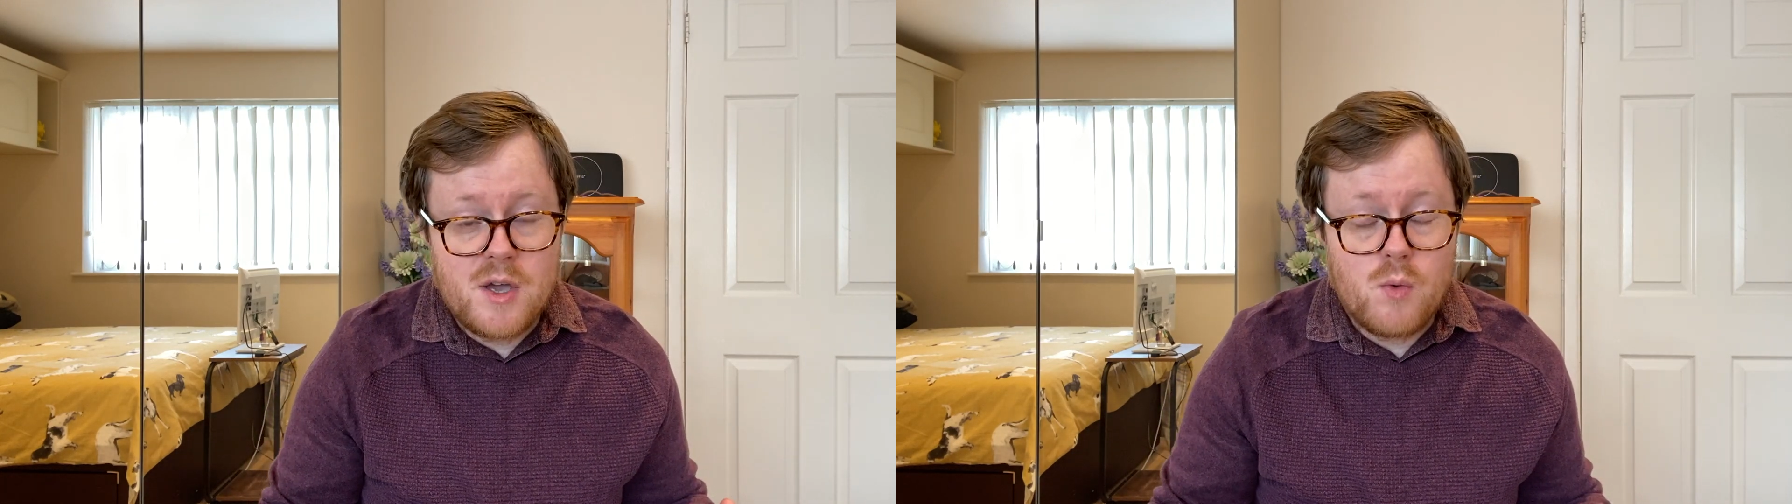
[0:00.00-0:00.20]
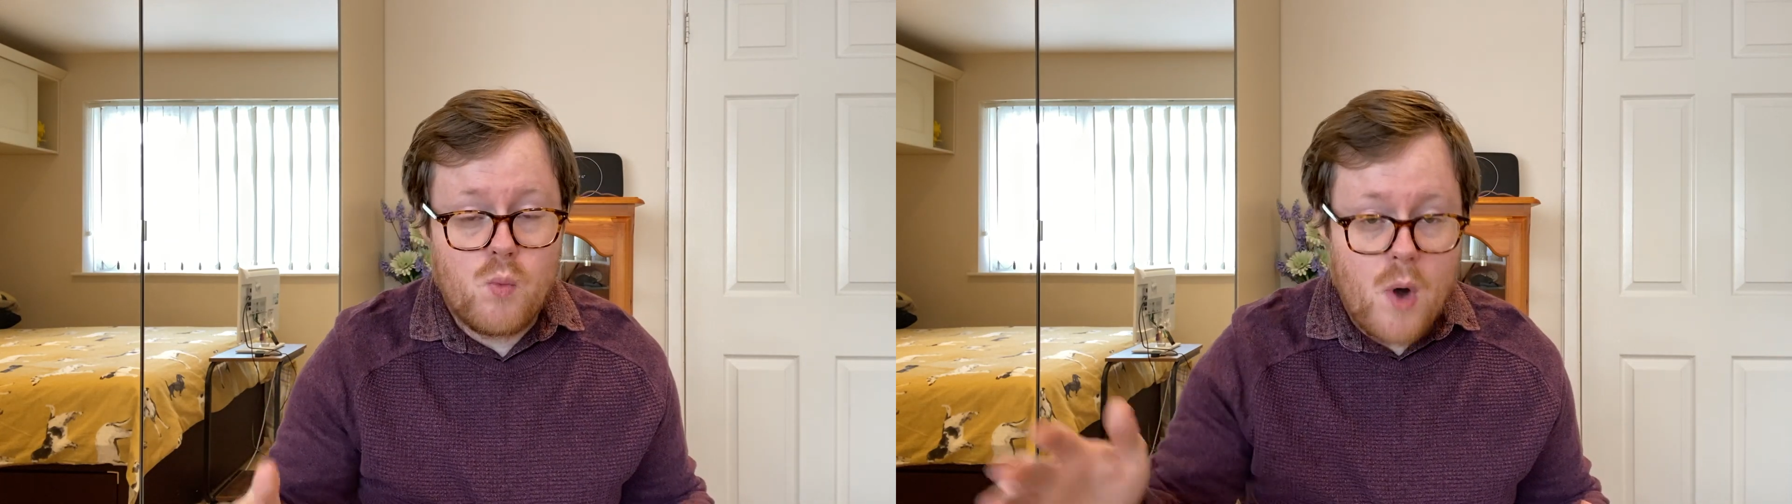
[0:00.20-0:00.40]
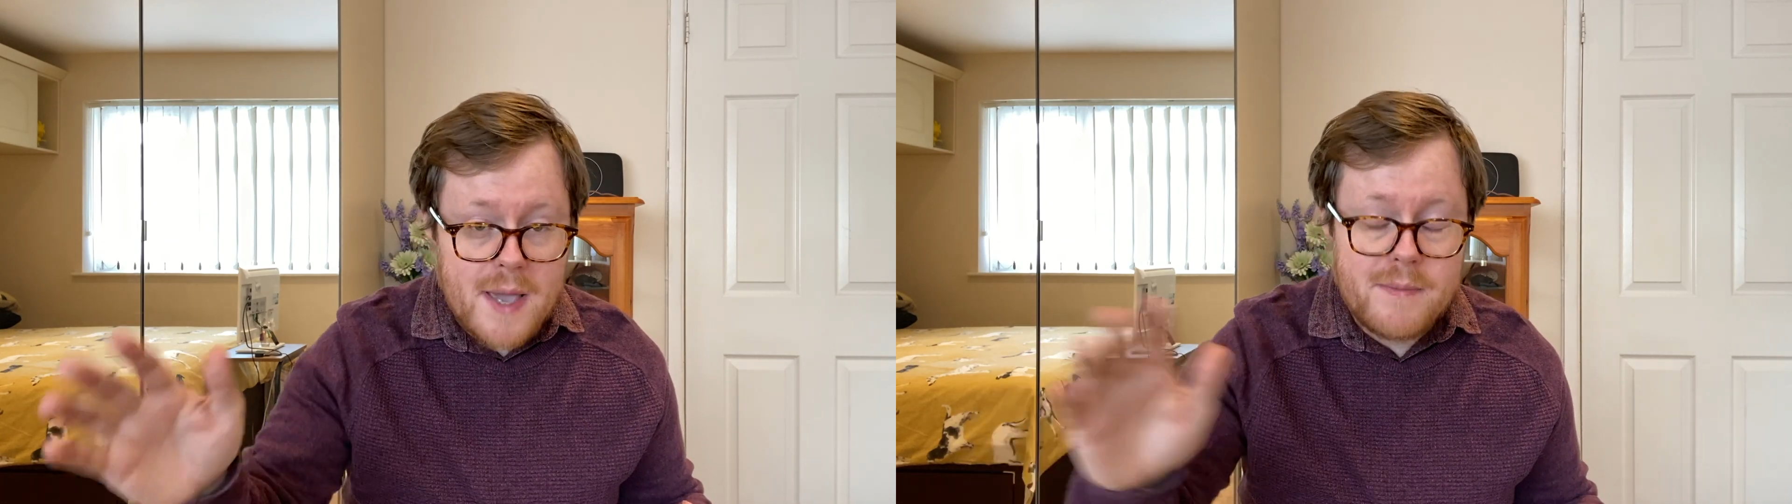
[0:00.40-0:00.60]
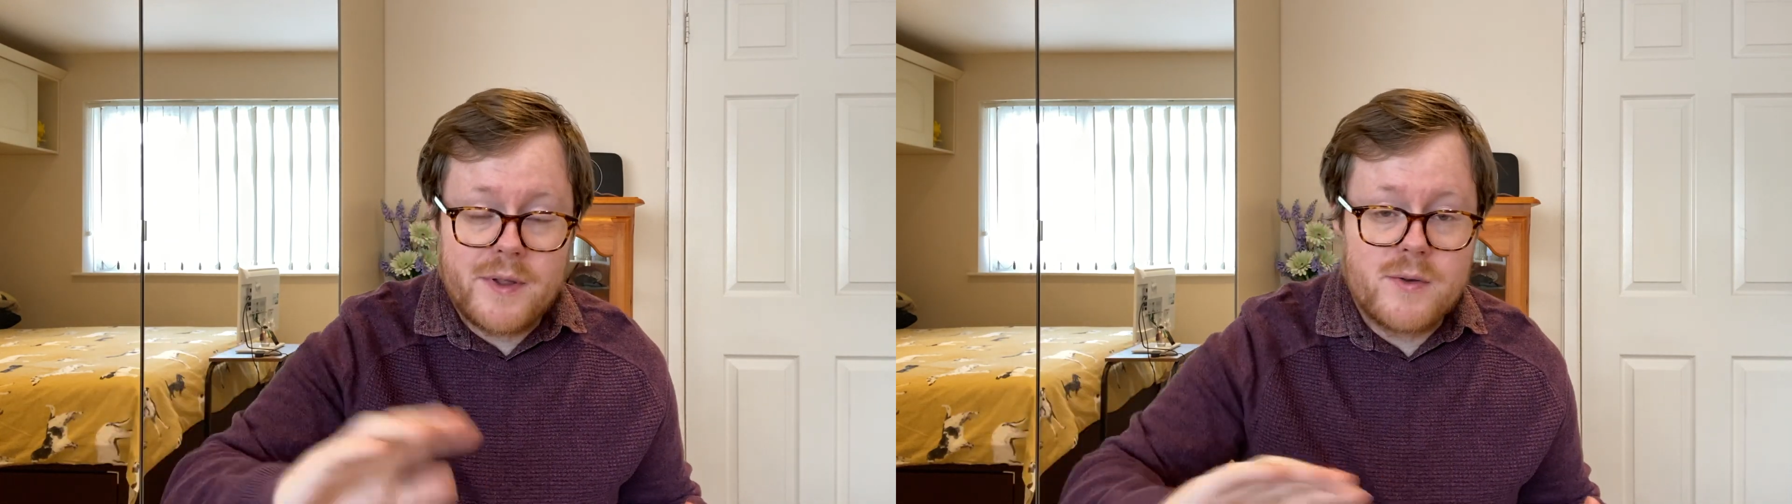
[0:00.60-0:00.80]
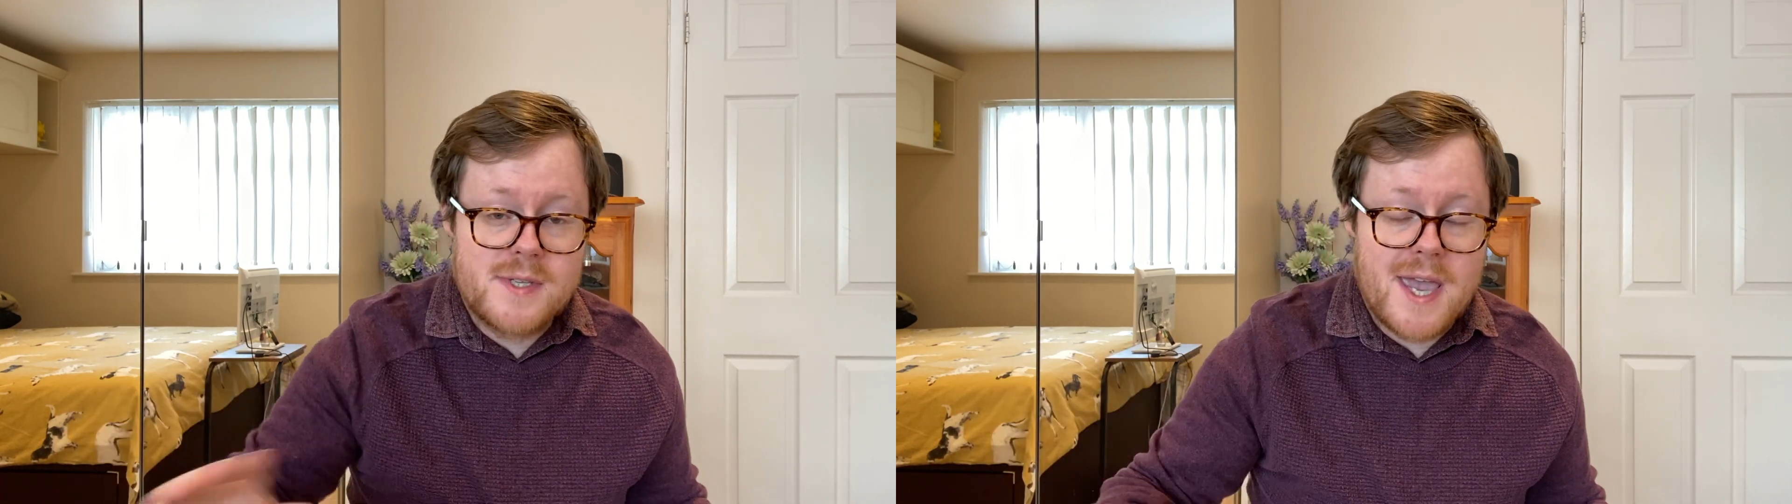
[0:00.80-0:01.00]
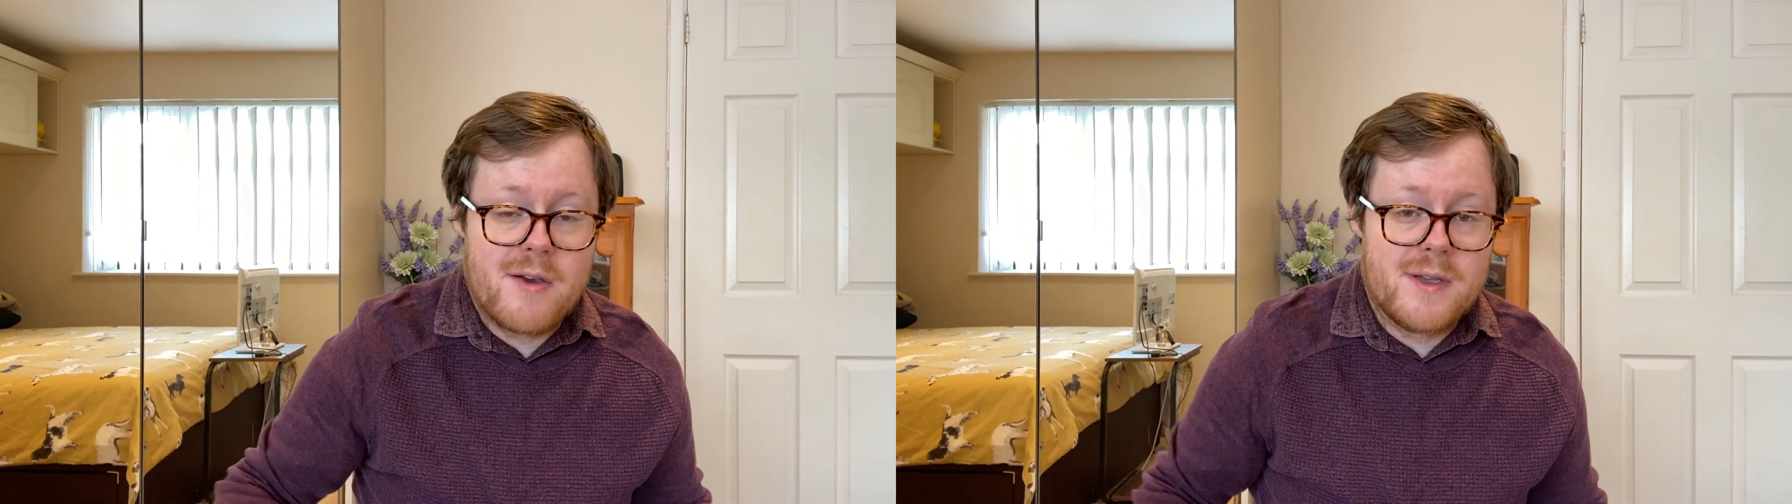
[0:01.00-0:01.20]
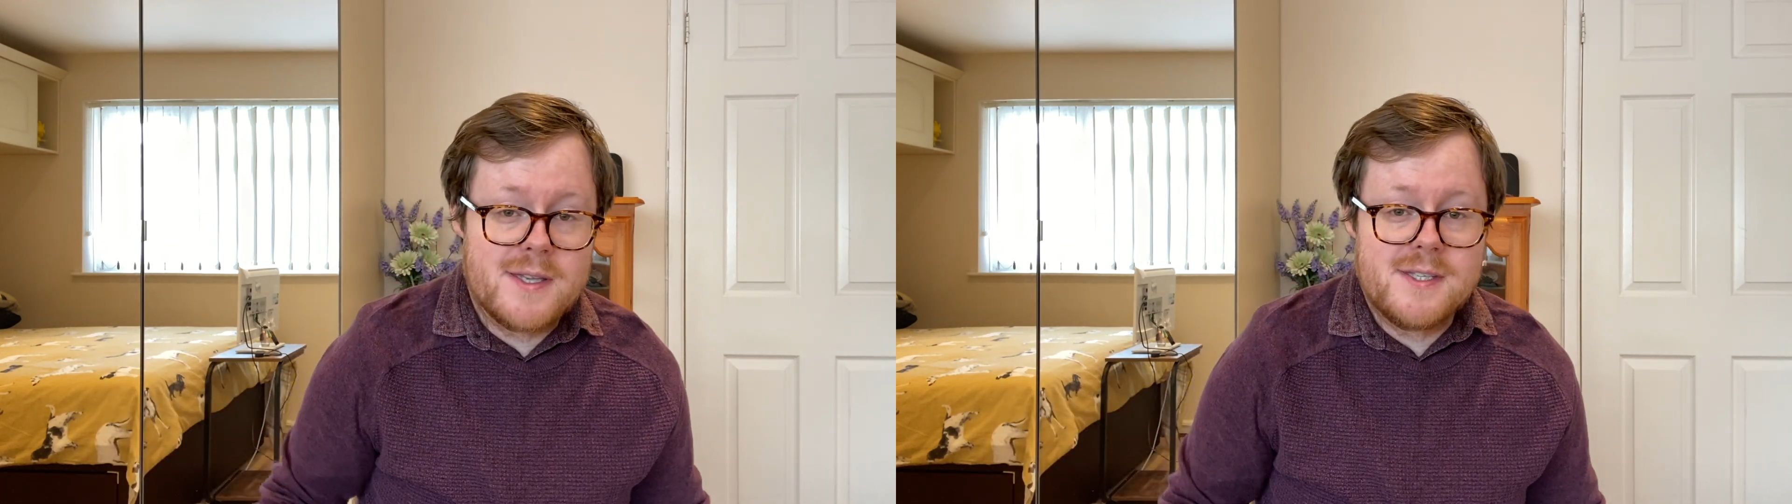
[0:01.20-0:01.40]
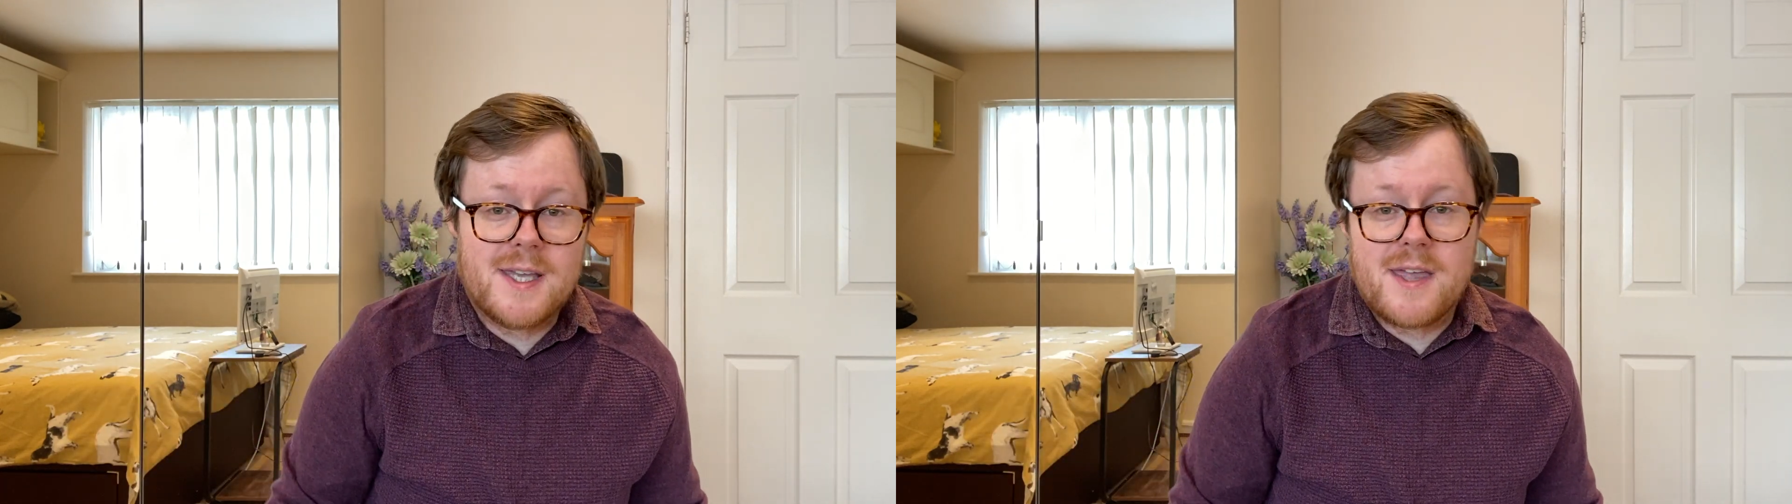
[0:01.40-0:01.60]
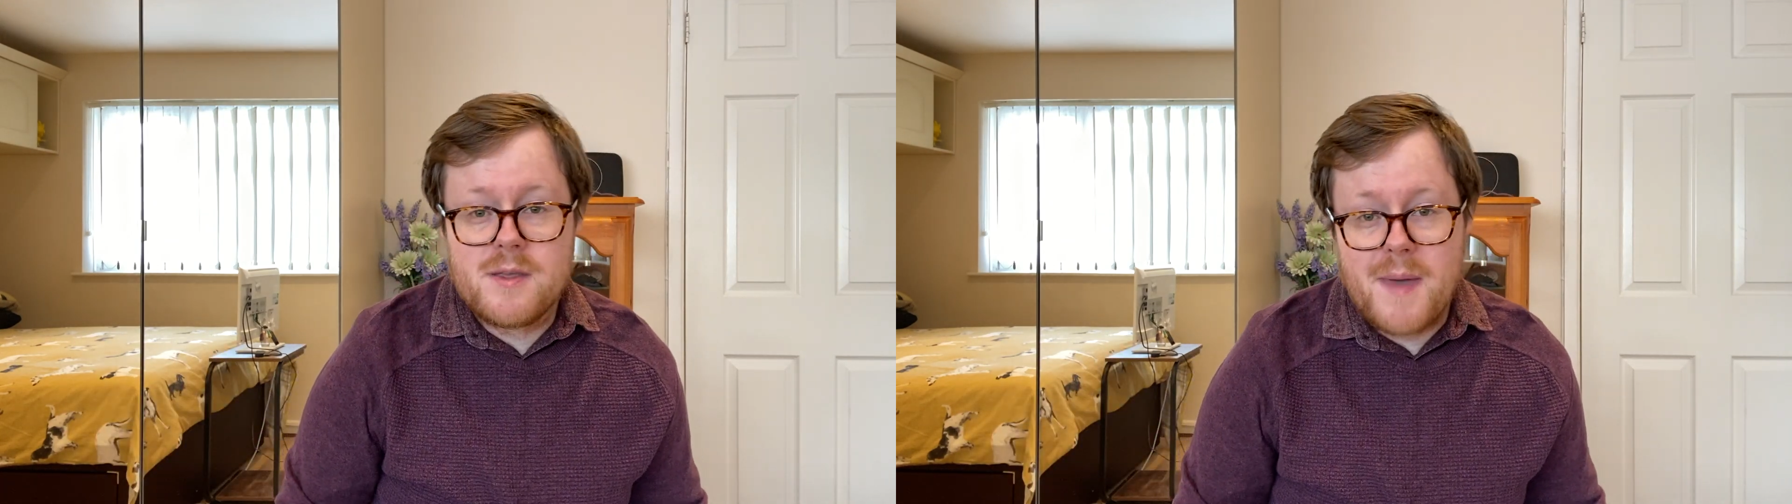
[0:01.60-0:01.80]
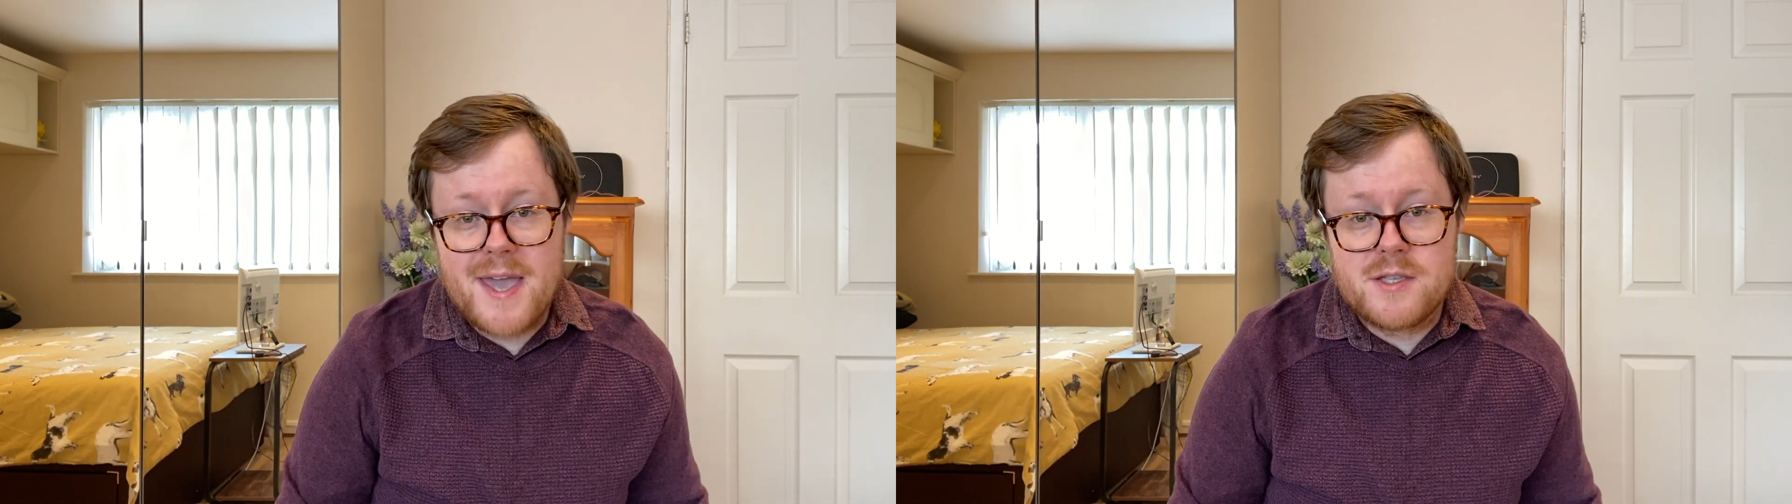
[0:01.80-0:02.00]
wipe those areas to get the
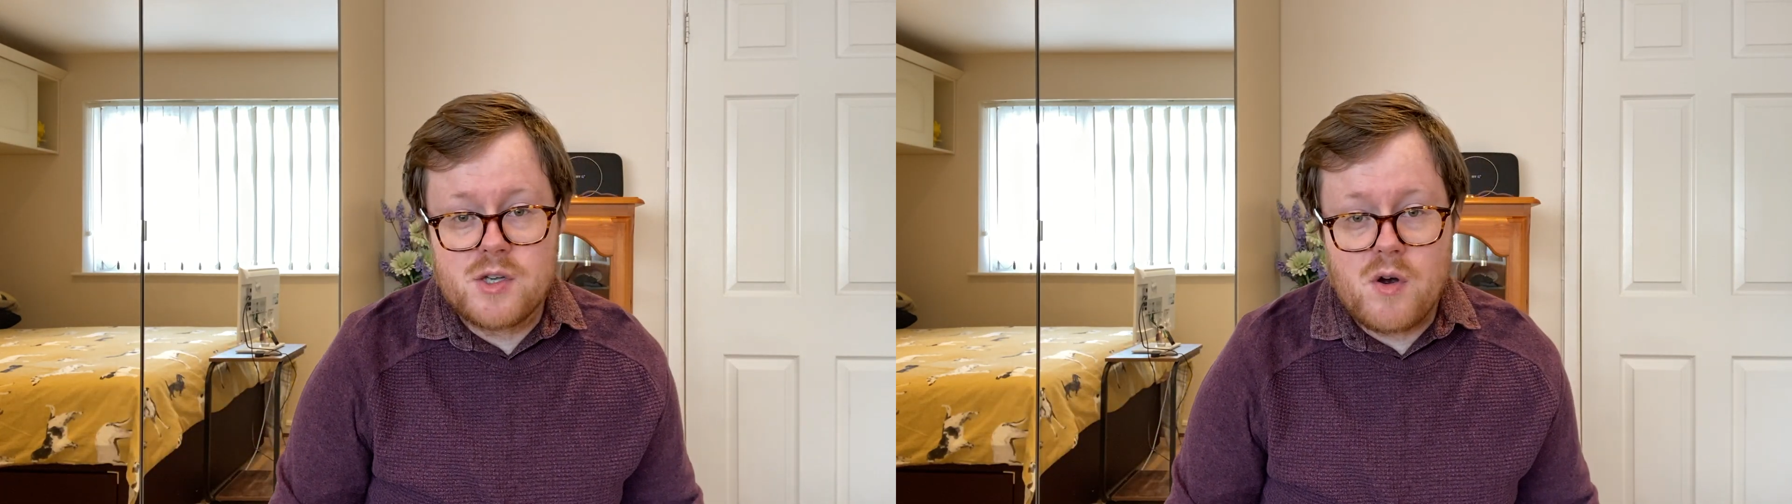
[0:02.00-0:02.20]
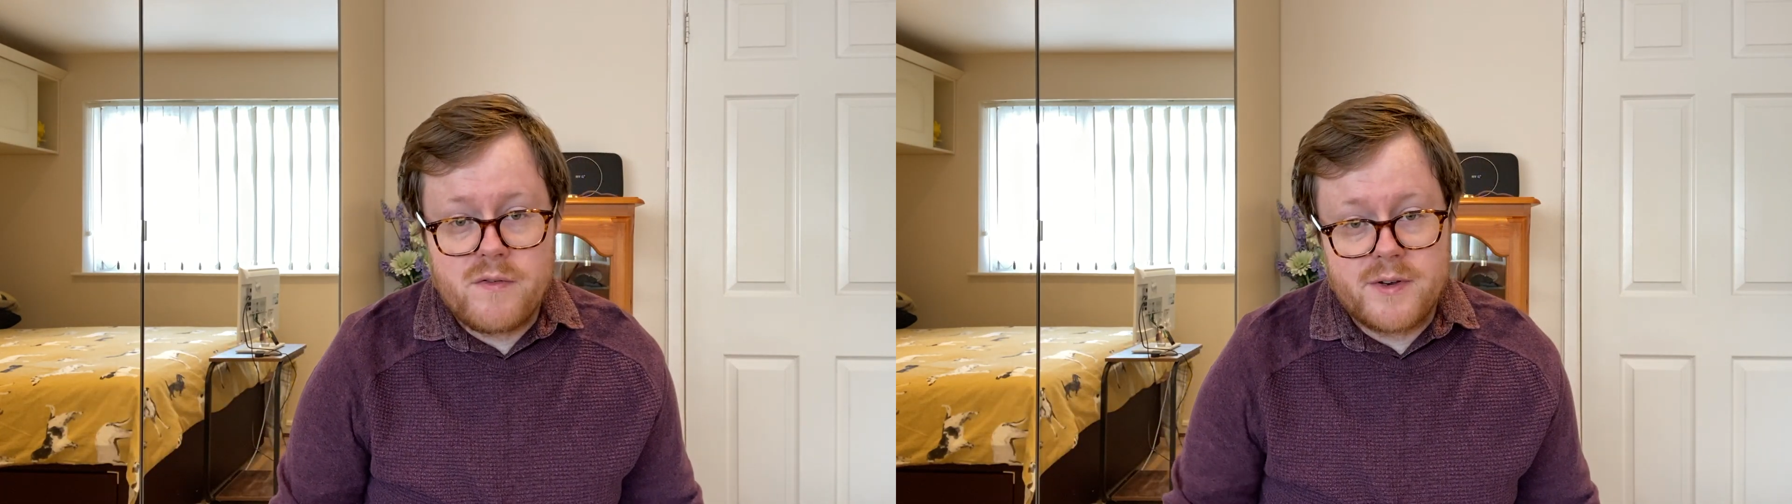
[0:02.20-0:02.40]
paint off,